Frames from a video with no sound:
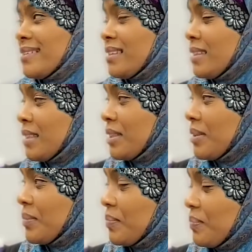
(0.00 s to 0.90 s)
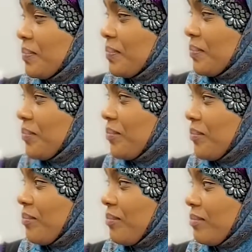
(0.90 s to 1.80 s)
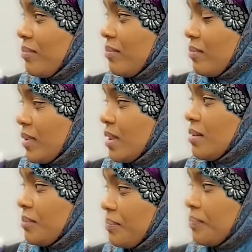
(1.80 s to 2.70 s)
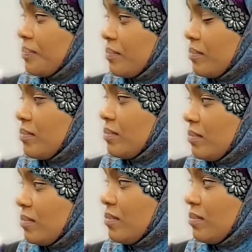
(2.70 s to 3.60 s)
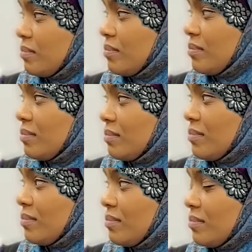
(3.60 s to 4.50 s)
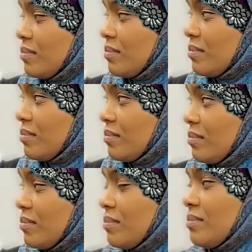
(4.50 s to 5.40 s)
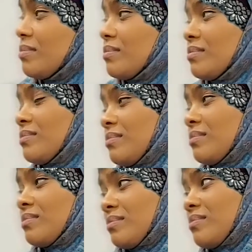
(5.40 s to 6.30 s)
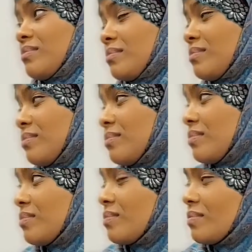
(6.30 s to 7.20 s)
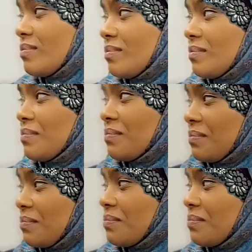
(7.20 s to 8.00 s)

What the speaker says: This person isn't speaking.